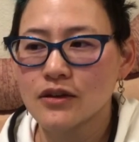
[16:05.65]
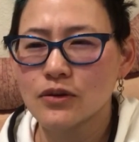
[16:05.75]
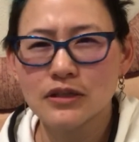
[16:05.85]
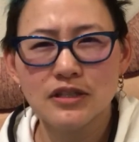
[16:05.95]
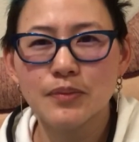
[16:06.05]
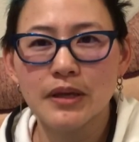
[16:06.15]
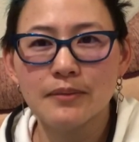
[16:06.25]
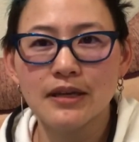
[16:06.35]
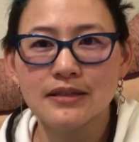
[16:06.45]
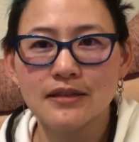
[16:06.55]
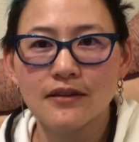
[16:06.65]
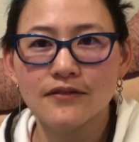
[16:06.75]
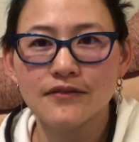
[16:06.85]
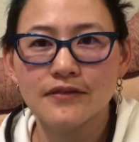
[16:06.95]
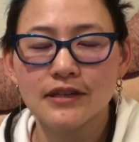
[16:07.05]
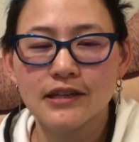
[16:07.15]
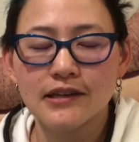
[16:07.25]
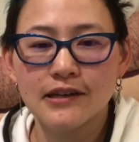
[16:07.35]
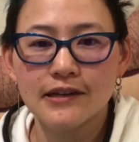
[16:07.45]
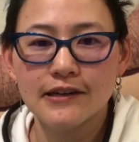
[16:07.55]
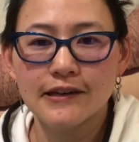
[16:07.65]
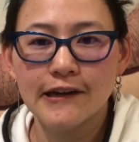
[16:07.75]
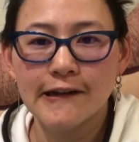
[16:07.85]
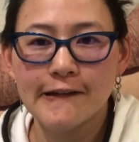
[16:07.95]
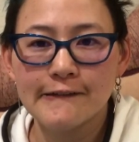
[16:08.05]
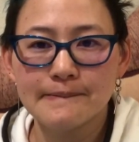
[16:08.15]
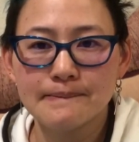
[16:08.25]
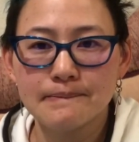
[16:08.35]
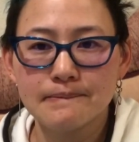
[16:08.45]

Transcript: or explain myself. Um,